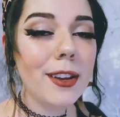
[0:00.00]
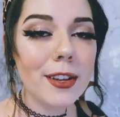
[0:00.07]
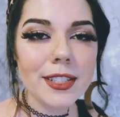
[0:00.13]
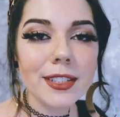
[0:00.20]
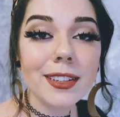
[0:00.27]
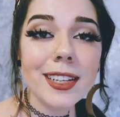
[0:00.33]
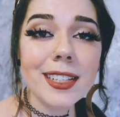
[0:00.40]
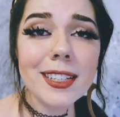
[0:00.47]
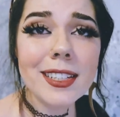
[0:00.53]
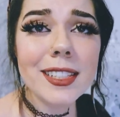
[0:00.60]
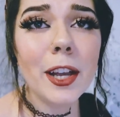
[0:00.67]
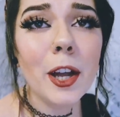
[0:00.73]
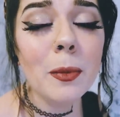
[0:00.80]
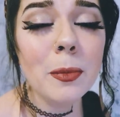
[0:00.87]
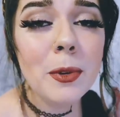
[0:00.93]
all seriousness,
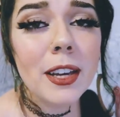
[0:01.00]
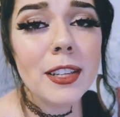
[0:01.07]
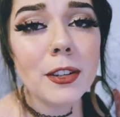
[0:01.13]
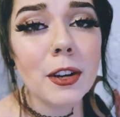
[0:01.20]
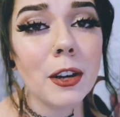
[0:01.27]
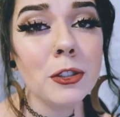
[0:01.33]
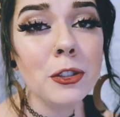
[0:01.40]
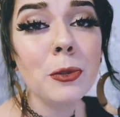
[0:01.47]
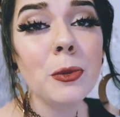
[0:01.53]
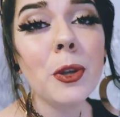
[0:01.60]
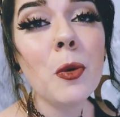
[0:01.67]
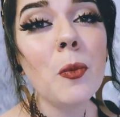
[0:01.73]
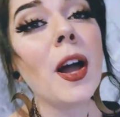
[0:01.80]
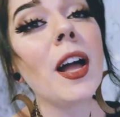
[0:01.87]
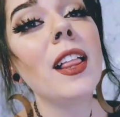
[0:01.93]
I hope you guys are all
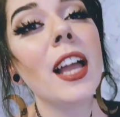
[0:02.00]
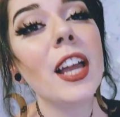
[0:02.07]
doing well.